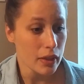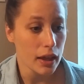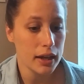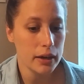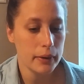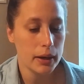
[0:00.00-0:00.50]

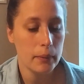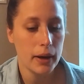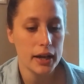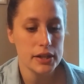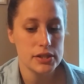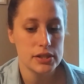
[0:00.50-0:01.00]
Anyway,
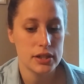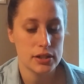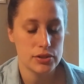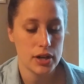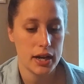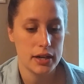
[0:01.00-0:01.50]
wash and
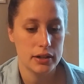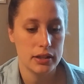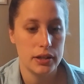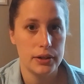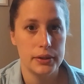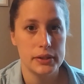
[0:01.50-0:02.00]
dry your
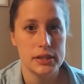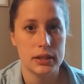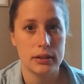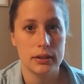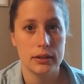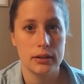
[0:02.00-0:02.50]
clothes,
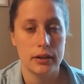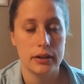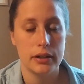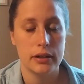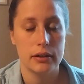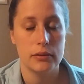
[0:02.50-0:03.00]

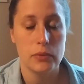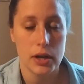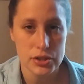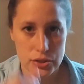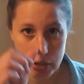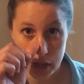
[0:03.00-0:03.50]

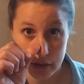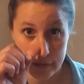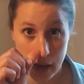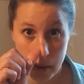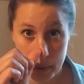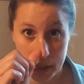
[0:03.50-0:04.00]
wash and dry your
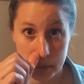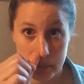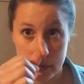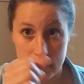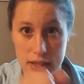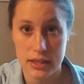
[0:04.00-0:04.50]
fabric.
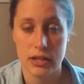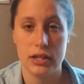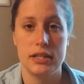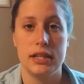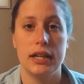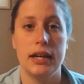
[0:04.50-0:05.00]
Be right there
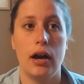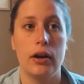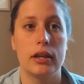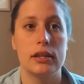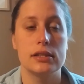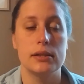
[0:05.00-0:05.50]
to take it
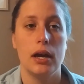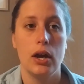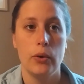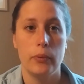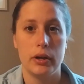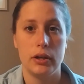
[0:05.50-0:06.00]
out. And
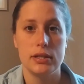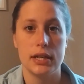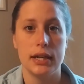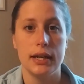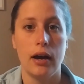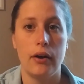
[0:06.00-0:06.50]
when you
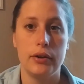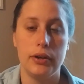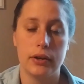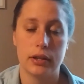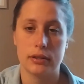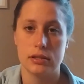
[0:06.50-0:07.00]
take it out,
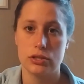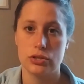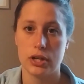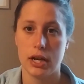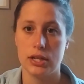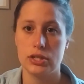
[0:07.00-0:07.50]
you can
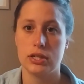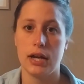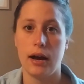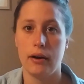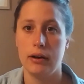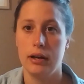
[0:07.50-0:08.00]
stretch it
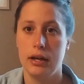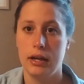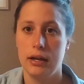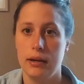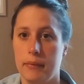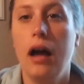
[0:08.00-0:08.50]
out.
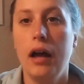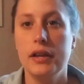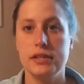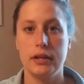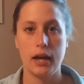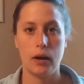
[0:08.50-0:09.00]

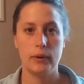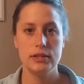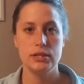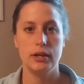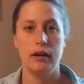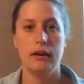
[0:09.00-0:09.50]
So yeah,
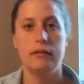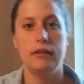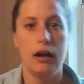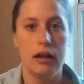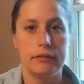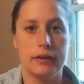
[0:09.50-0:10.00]
once you have
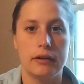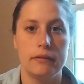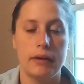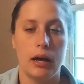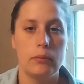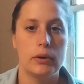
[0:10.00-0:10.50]
all of your
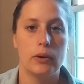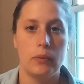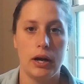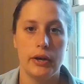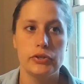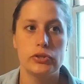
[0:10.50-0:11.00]
fabric
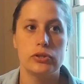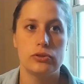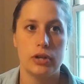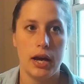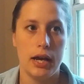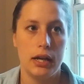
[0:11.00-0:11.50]
washed,
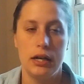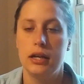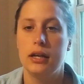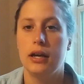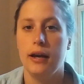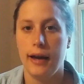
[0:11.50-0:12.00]
dried,
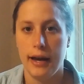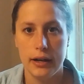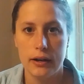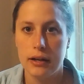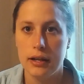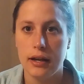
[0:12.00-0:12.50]

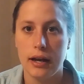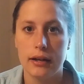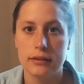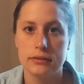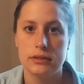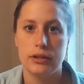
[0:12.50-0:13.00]
iron it.
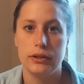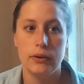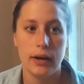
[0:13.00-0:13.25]
So you